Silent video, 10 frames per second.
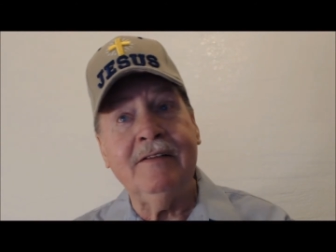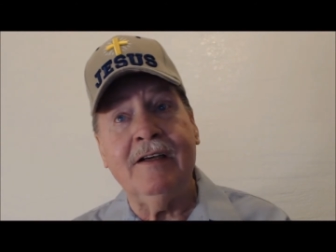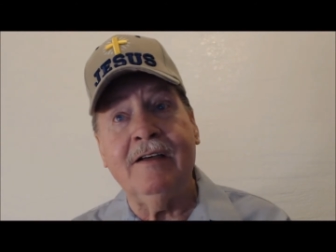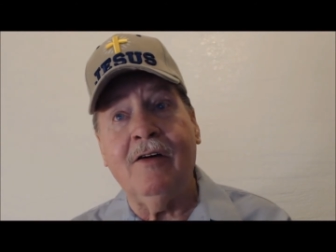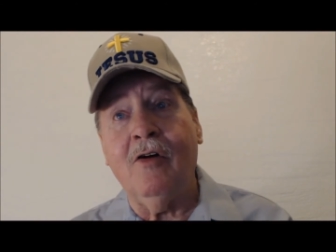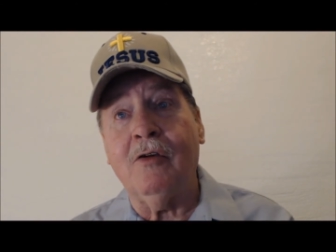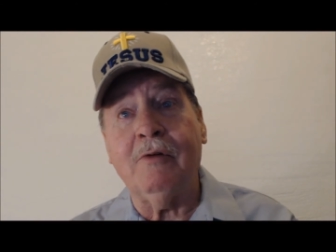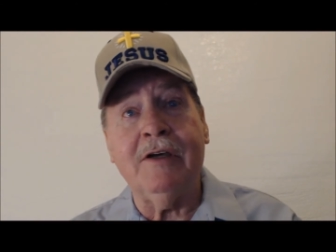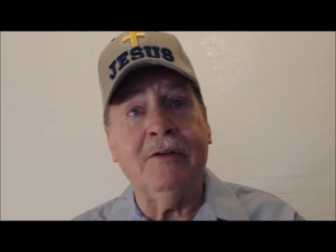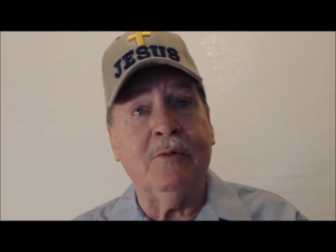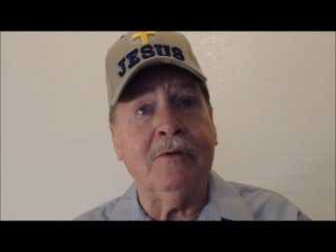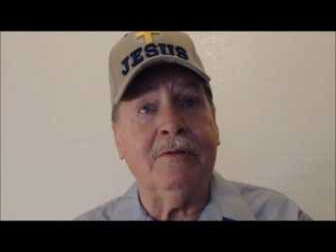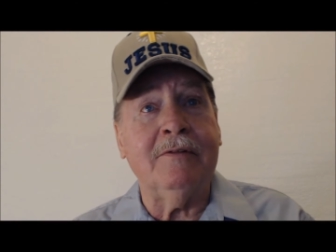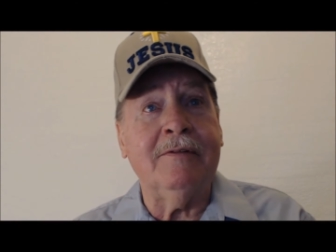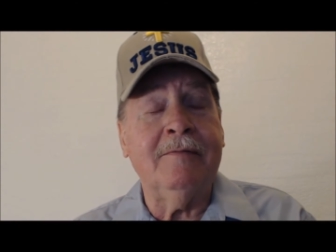uh, all around the
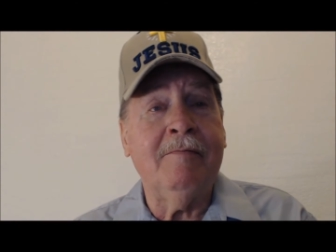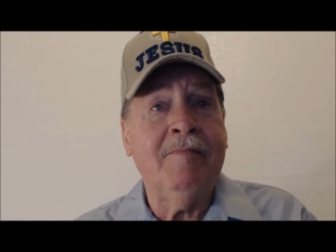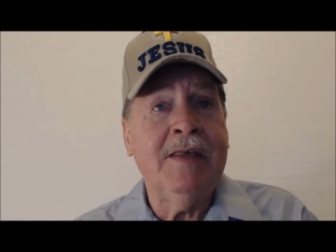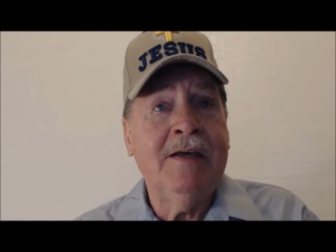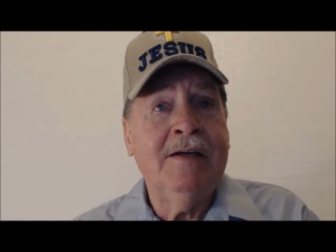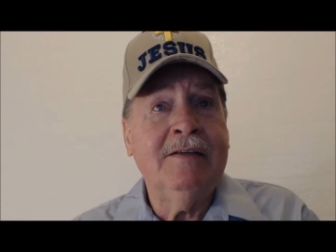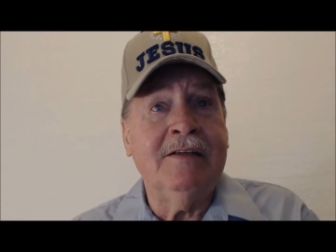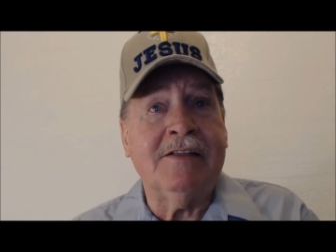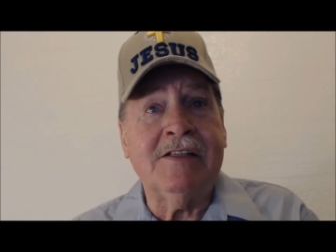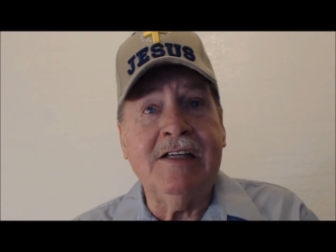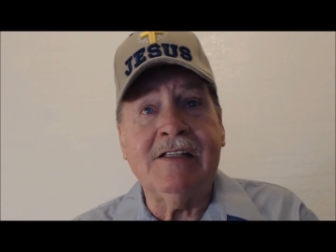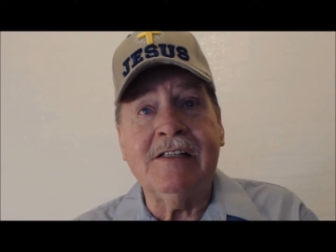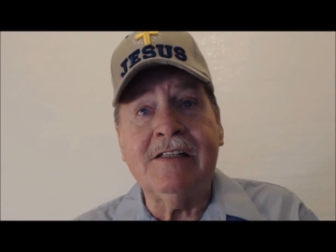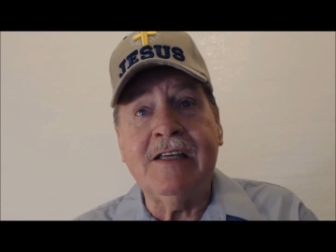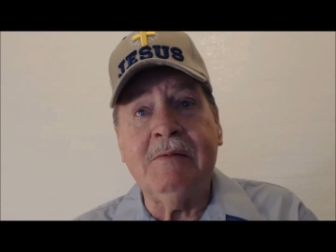world. The
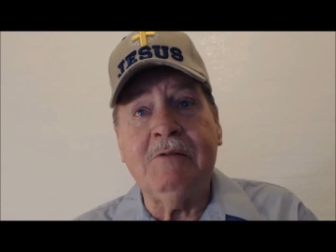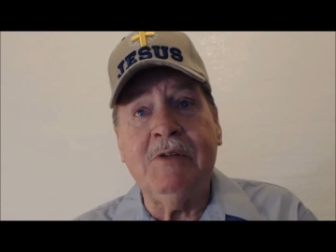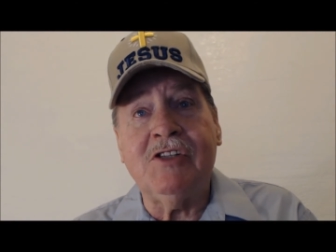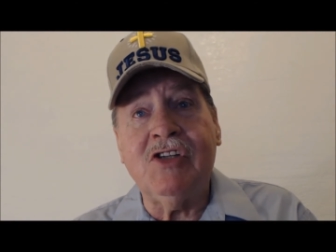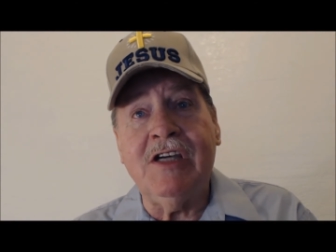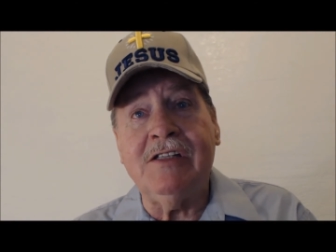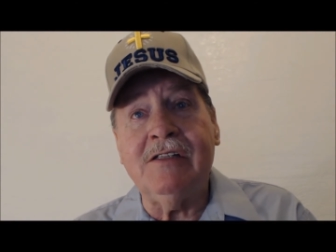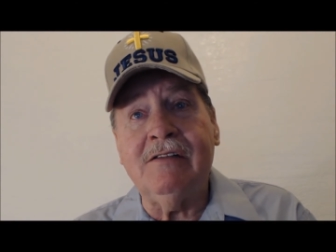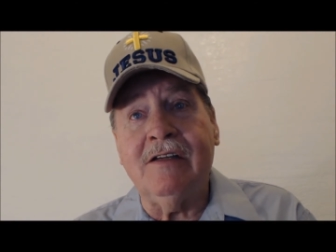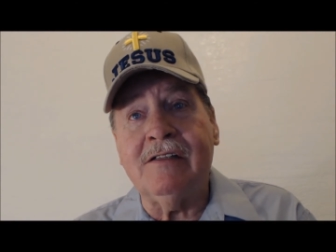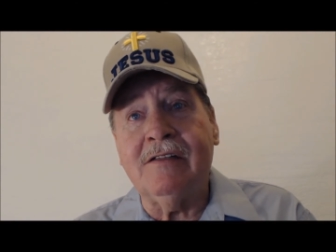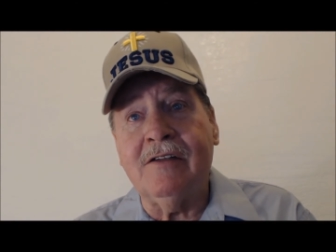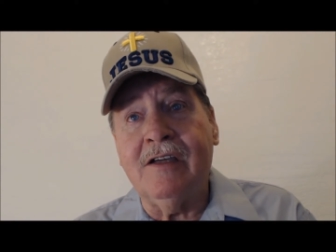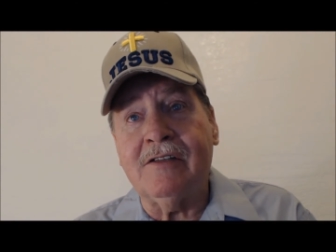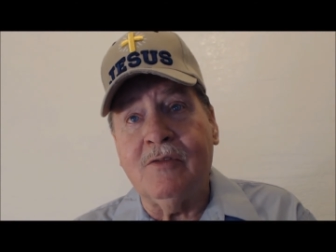seasons seem to be changing as the,
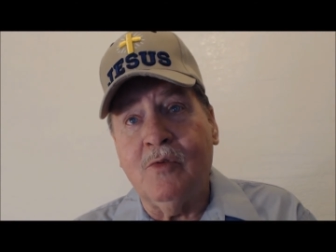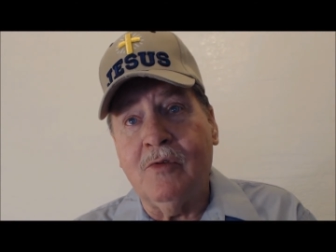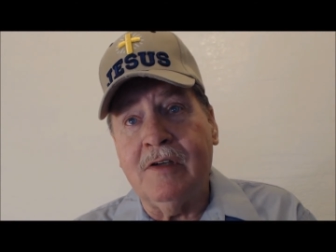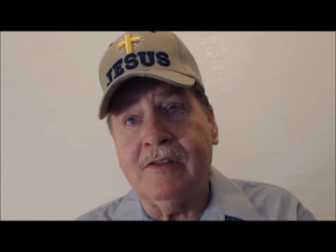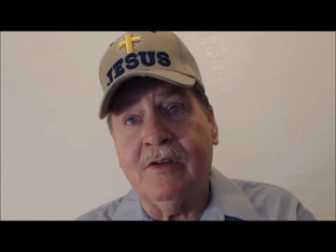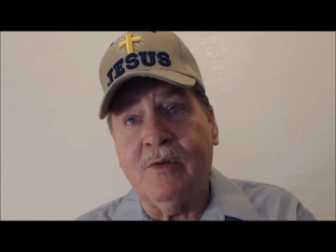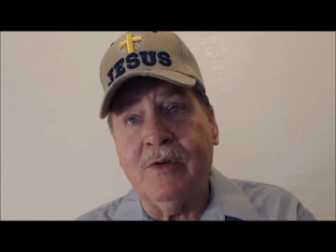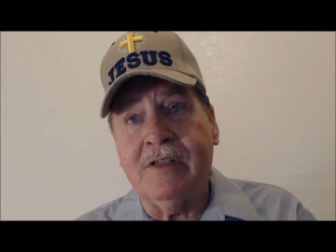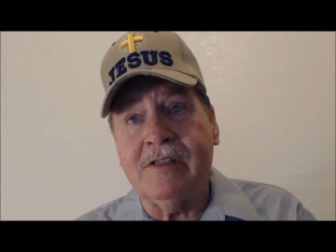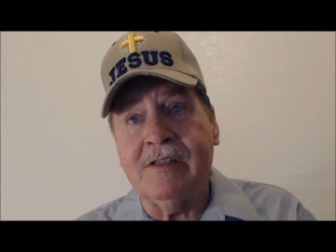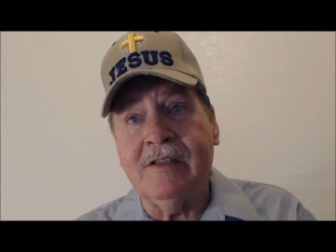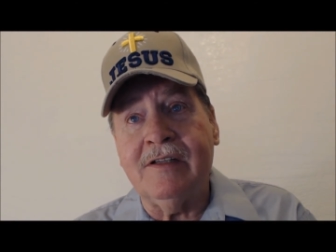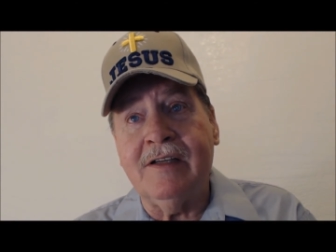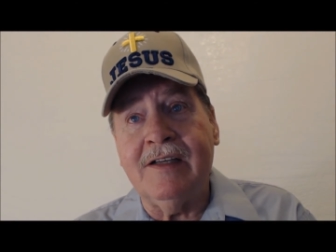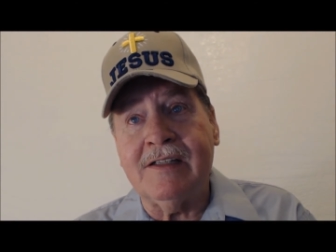as the, as the Lord has,
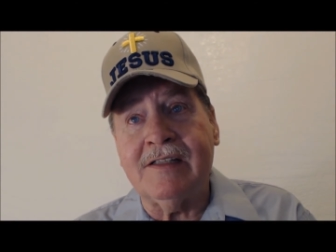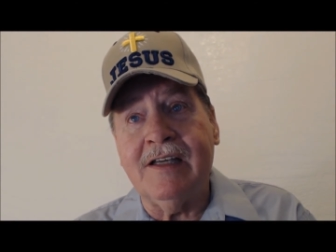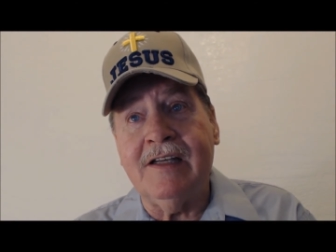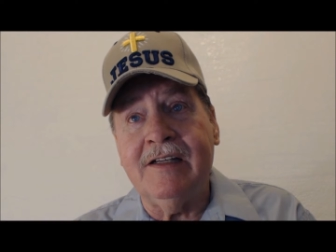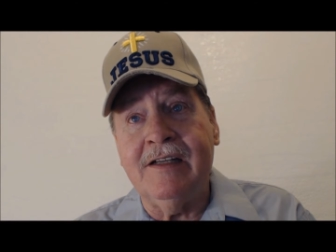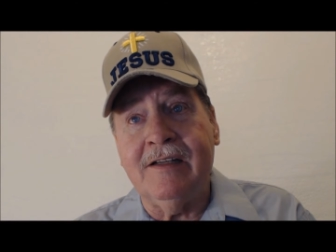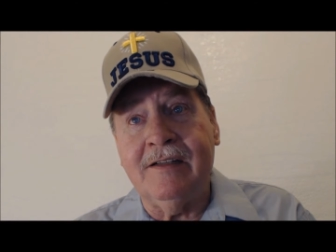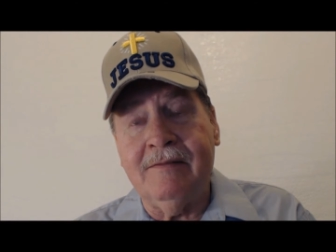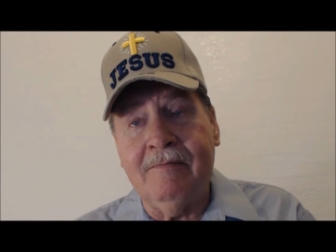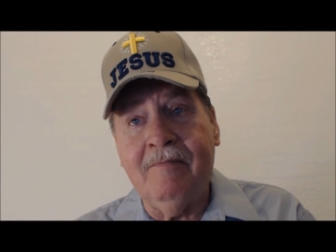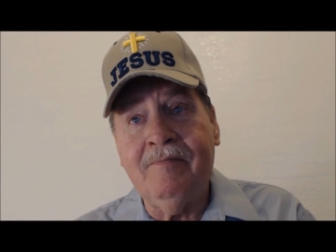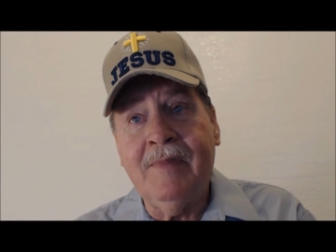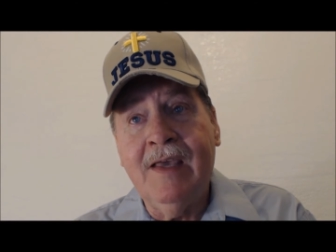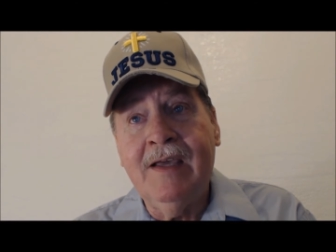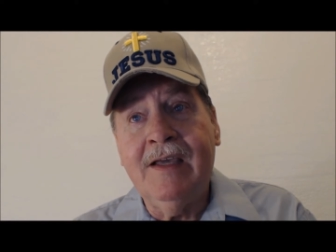uh, has said it,
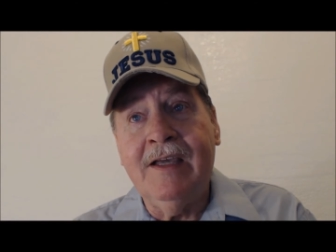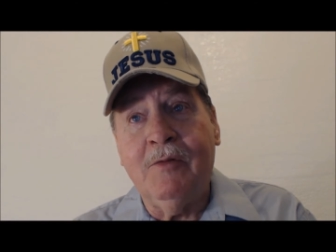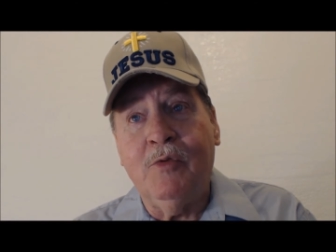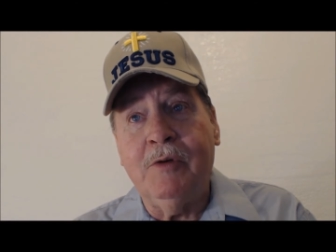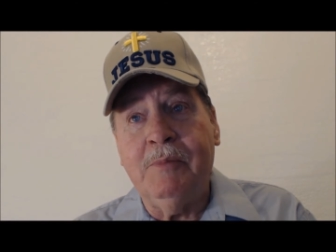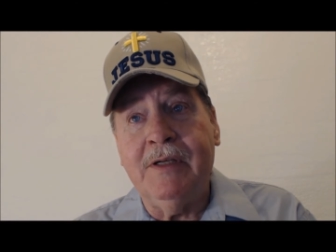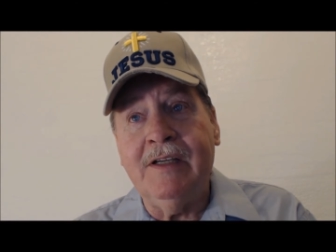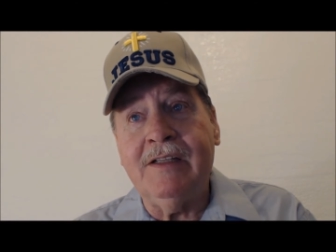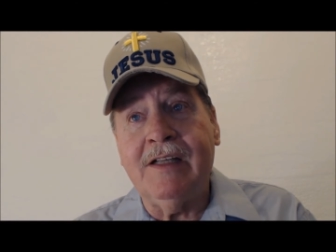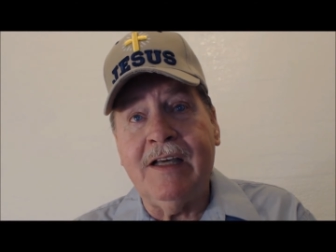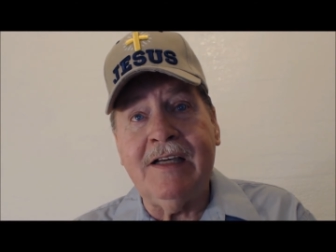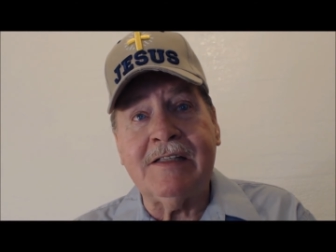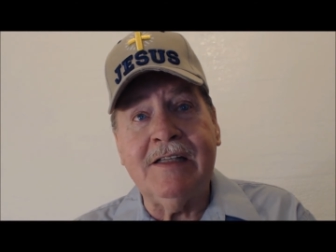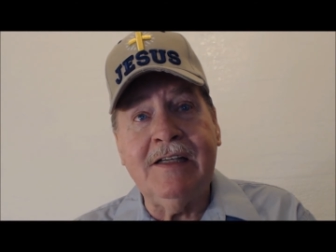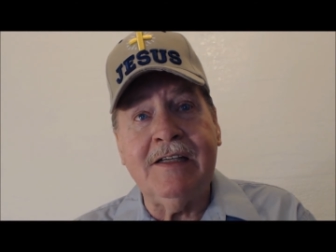it would be in the
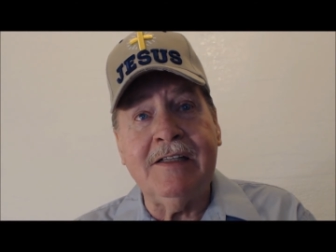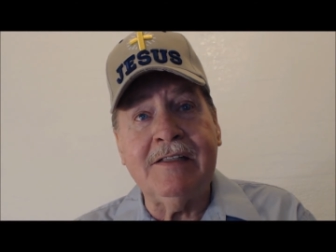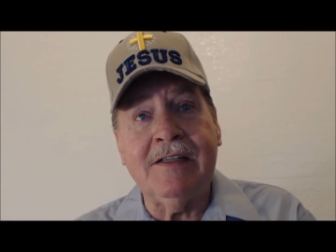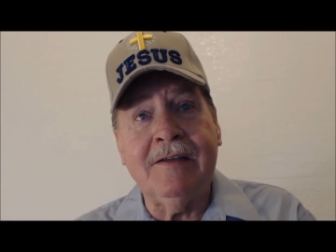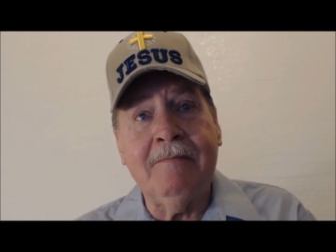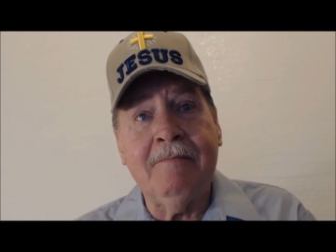last days.